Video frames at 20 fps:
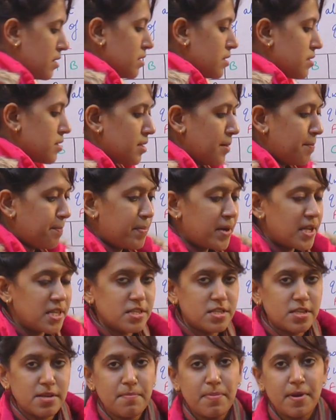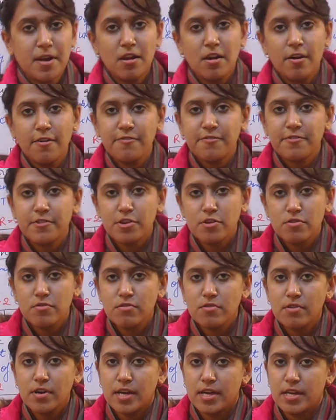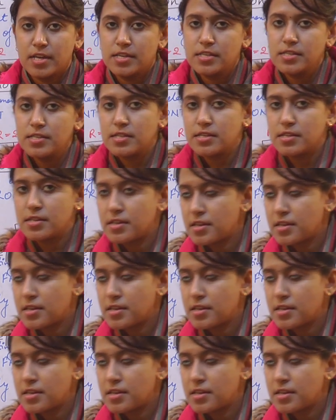The principle of queue is